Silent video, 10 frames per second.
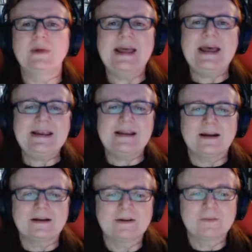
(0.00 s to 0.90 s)
then
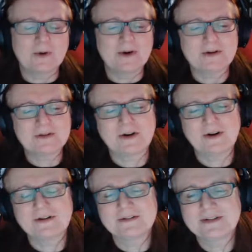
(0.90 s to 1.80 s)
worked
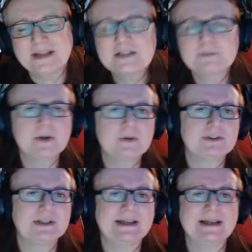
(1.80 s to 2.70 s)
on this
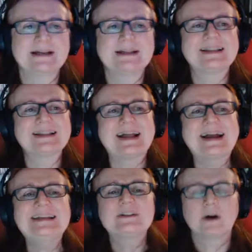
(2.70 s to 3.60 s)
beauty,
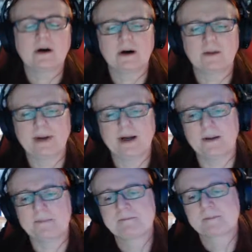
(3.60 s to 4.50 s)
Light
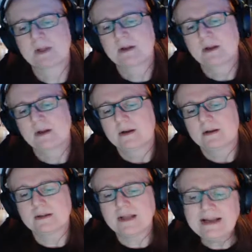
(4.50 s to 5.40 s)
Harbor.
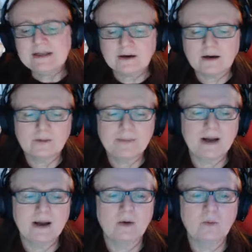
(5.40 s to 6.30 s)
Light
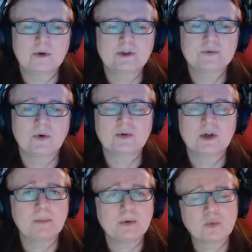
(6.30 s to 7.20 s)
Harbor was for
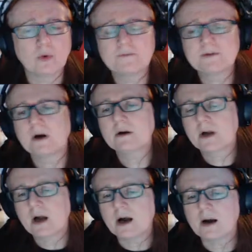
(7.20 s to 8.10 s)

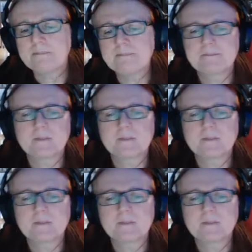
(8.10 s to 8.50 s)
nobledwarf.com.